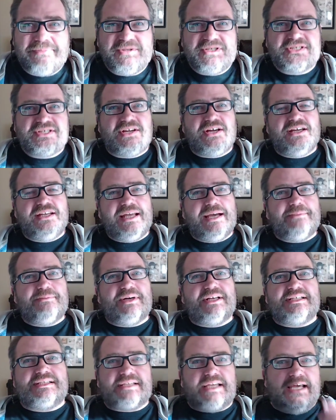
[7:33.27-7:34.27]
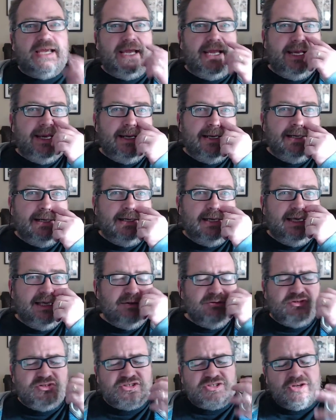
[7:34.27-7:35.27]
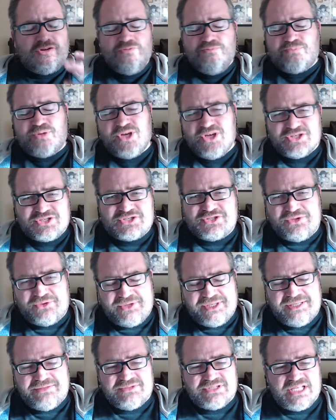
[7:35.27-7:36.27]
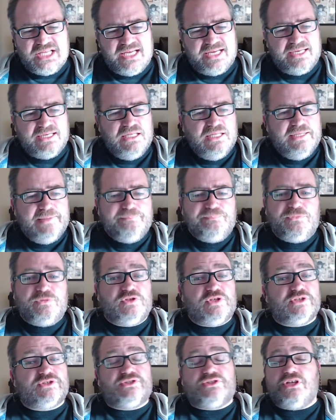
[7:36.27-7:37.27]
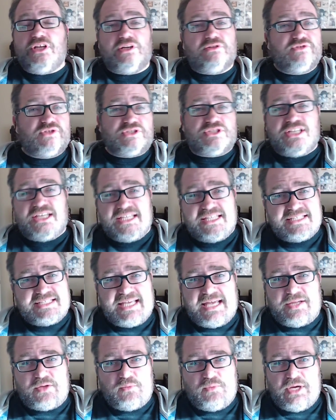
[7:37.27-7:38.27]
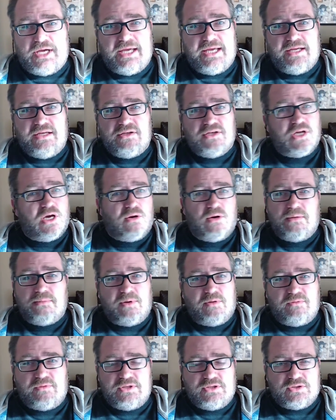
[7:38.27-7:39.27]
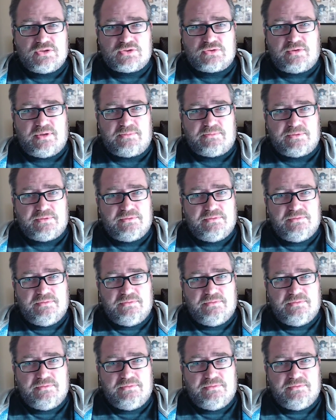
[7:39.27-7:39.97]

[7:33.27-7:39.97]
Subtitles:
He started out by saying, and he was so personal. And he was like, just to get this out of the way, no, I won't read your script.